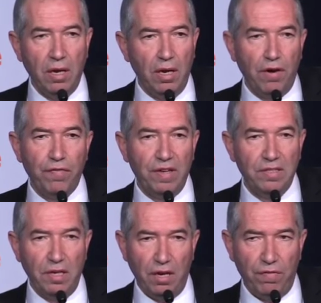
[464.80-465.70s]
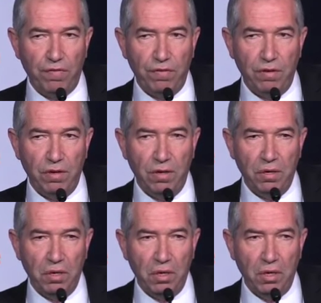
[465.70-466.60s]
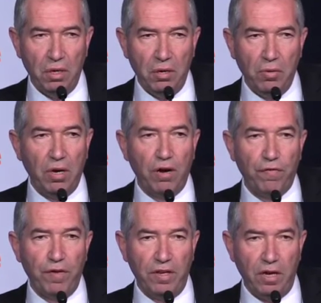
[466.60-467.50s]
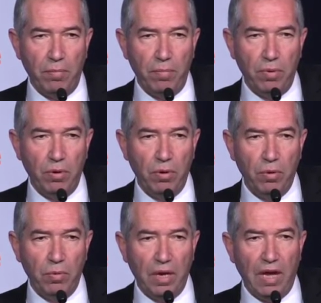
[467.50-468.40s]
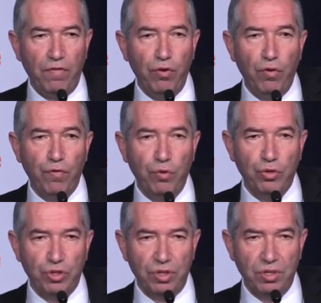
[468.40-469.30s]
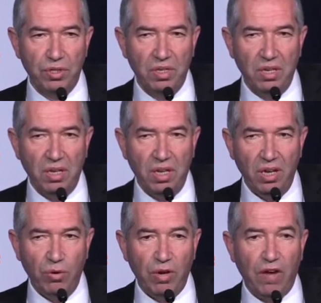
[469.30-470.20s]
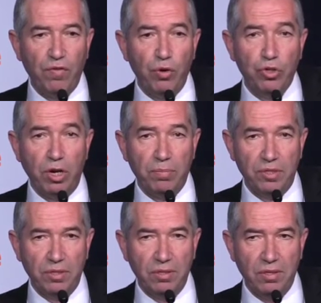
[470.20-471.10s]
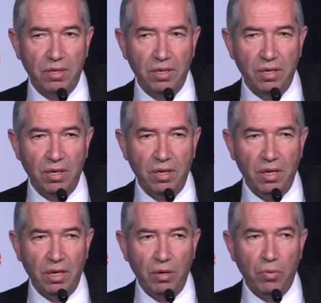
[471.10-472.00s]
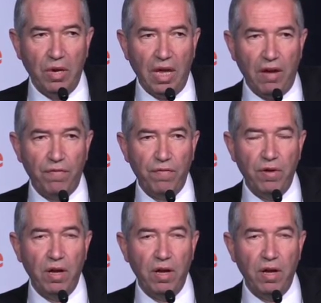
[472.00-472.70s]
enough is enough. We are fed up. We have no future. We have no jobs we have